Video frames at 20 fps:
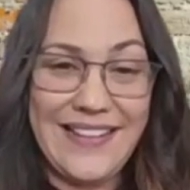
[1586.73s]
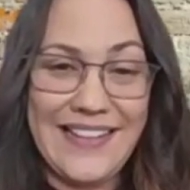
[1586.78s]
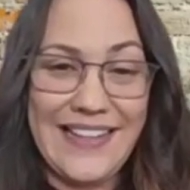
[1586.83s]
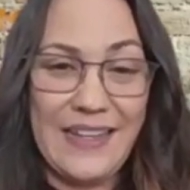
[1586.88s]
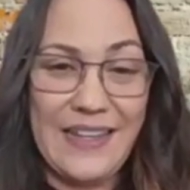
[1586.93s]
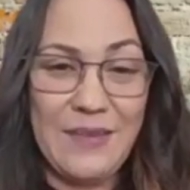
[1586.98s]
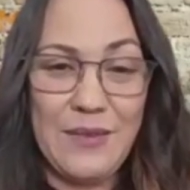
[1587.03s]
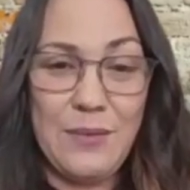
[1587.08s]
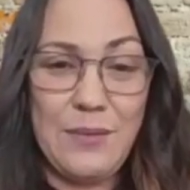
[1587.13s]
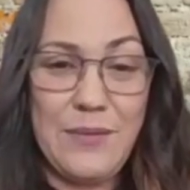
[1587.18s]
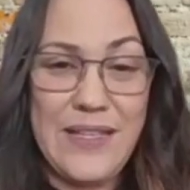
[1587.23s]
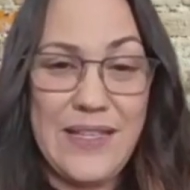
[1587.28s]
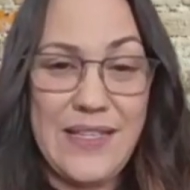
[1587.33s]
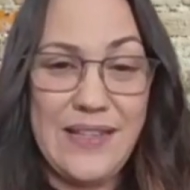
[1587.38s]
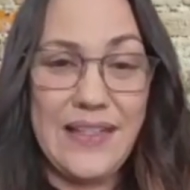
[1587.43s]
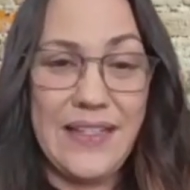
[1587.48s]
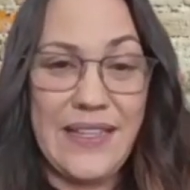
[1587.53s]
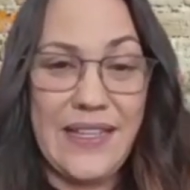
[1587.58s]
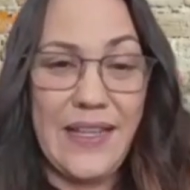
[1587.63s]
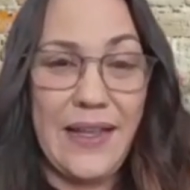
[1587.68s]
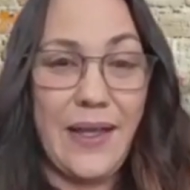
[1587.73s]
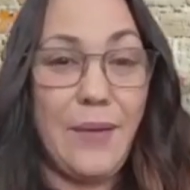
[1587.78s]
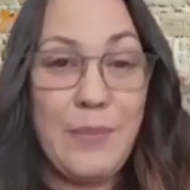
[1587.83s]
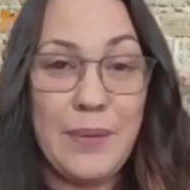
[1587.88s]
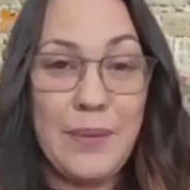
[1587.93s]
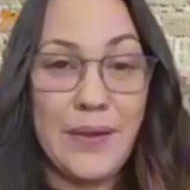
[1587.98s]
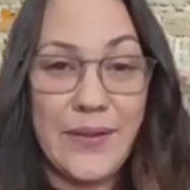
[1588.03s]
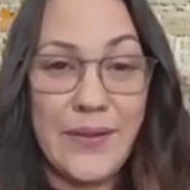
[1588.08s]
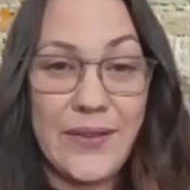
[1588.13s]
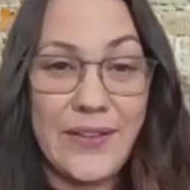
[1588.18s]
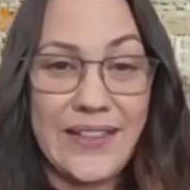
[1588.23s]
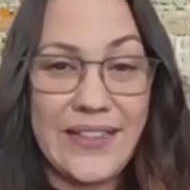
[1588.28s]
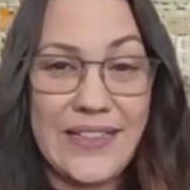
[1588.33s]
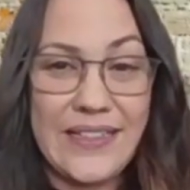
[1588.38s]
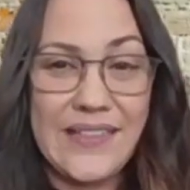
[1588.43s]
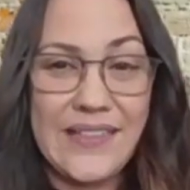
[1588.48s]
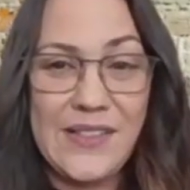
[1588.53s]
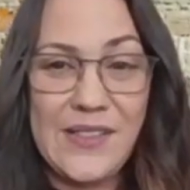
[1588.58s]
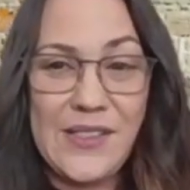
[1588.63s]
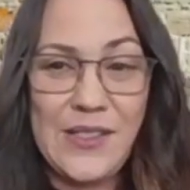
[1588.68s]
given me the
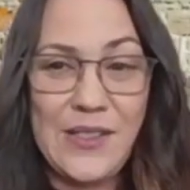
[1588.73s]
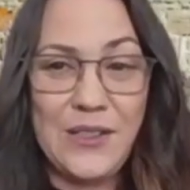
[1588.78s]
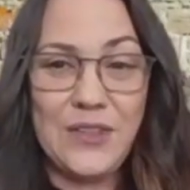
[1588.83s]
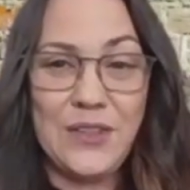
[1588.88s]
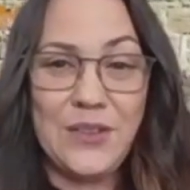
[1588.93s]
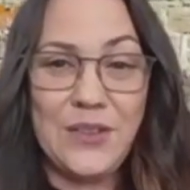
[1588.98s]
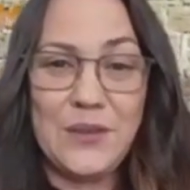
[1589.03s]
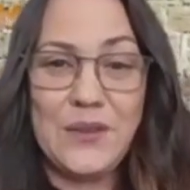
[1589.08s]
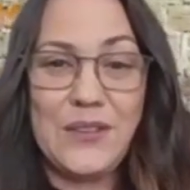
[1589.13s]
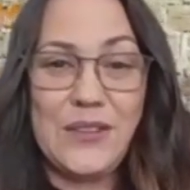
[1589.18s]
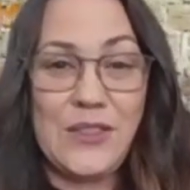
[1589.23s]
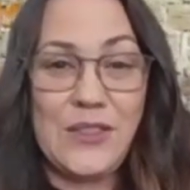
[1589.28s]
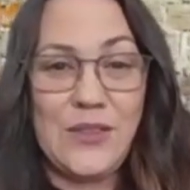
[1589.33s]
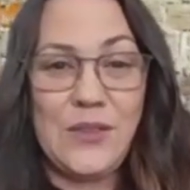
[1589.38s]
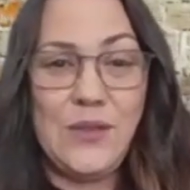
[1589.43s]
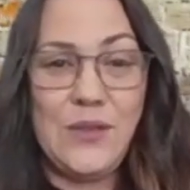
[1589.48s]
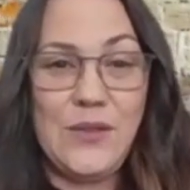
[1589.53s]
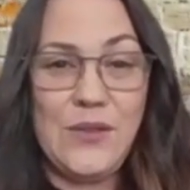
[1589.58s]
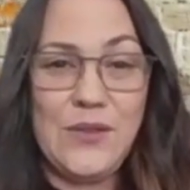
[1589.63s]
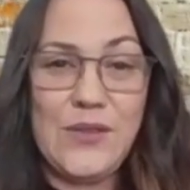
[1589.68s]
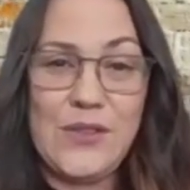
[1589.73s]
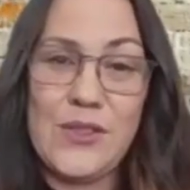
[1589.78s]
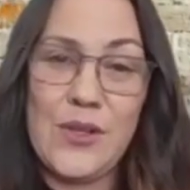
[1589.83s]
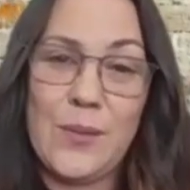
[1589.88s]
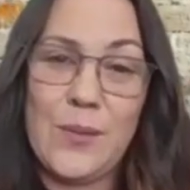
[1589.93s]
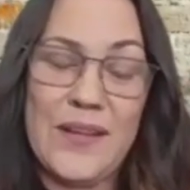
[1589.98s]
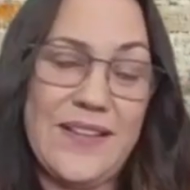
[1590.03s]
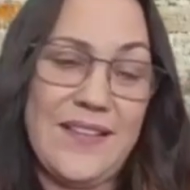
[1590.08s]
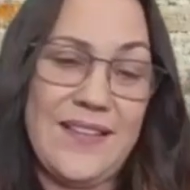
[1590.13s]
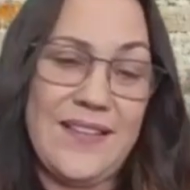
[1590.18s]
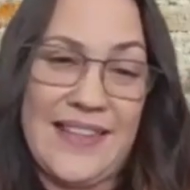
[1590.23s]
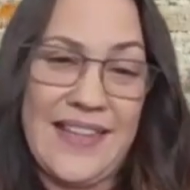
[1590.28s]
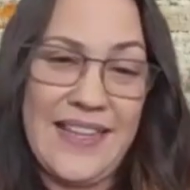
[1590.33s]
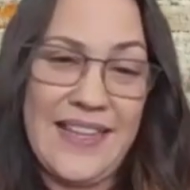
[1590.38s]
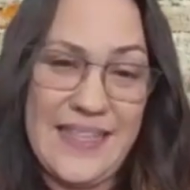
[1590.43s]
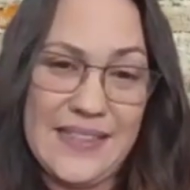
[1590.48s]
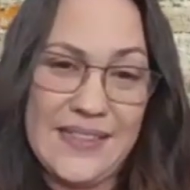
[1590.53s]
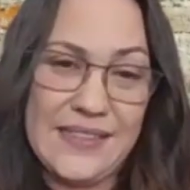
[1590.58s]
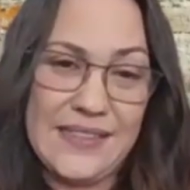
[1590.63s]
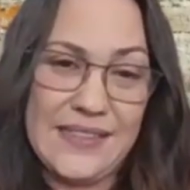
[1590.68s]
ability to do so many
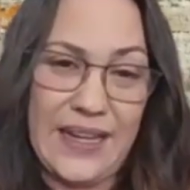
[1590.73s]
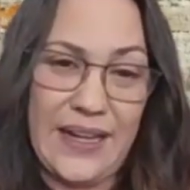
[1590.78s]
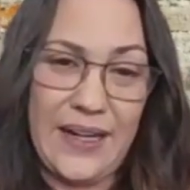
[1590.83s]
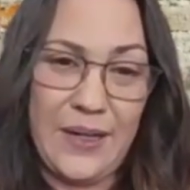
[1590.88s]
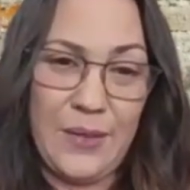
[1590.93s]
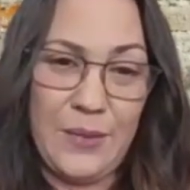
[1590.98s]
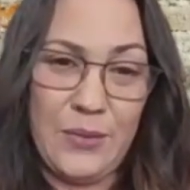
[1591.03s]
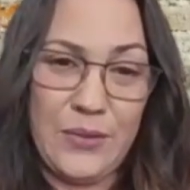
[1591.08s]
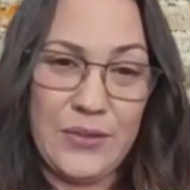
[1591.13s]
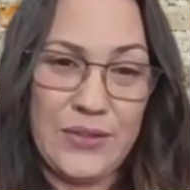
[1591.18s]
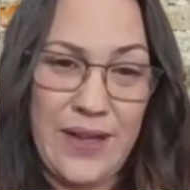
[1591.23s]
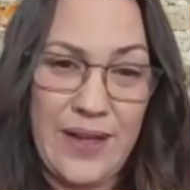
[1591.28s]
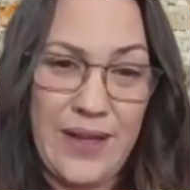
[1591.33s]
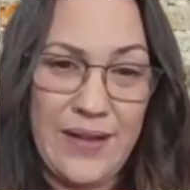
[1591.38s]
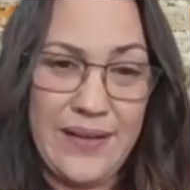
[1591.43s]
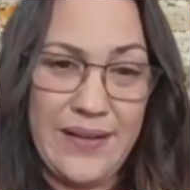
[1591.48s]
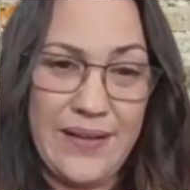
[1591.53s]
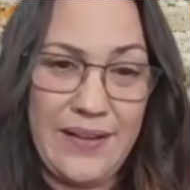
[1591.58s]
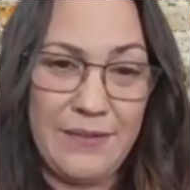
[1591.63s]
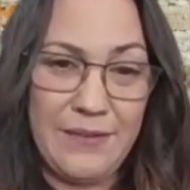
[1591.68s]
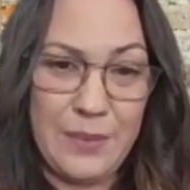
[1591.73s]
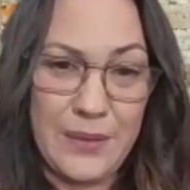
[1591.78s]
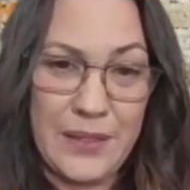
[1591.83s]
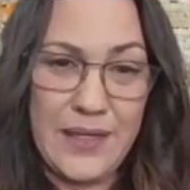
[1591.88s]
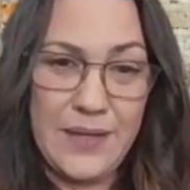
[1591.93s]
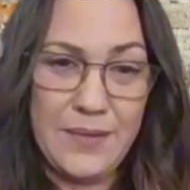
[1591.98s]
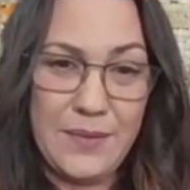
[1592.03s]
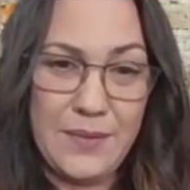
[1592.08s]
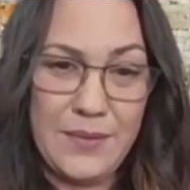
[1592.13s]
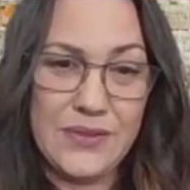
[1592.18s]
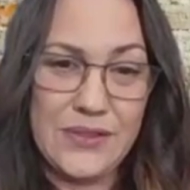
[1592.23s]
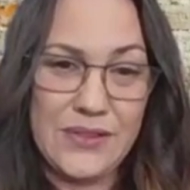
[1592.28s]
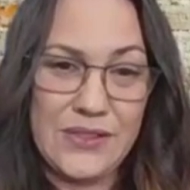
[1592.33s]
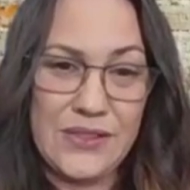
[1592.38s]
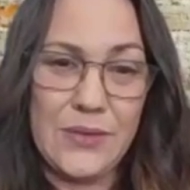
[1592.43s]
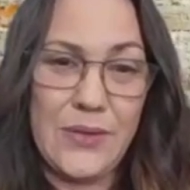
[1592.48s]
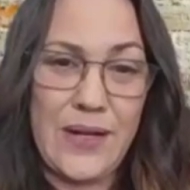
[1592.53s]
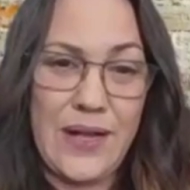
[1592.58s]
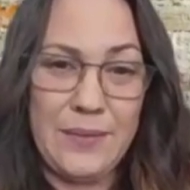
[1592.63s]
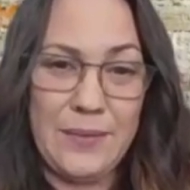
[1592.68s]
things that I would not have been able to
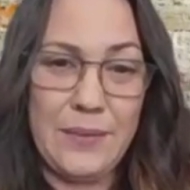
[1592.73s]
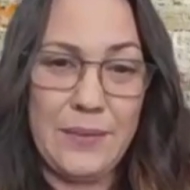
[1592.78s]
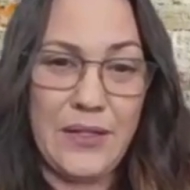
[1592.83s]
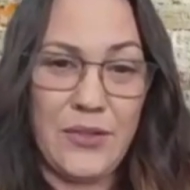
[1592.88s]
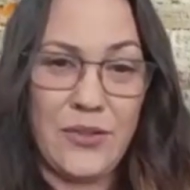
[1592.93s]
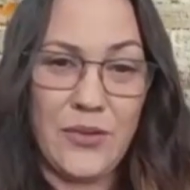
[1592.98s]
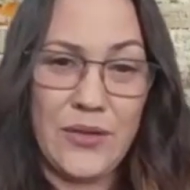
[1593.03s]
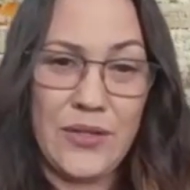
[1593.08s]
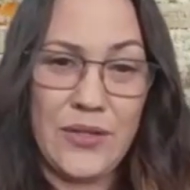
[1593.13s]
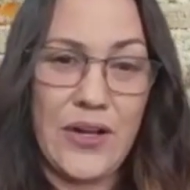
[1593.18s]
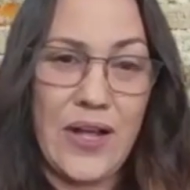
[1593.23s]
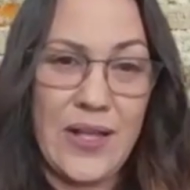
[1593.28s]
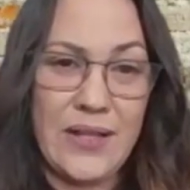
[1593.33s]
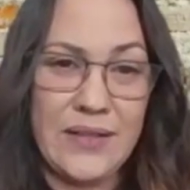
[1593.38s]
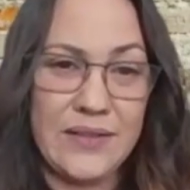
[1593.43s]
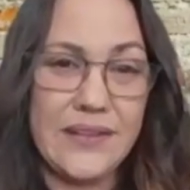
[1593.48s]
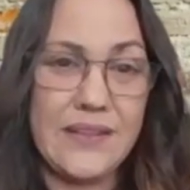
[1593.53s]
do had my career not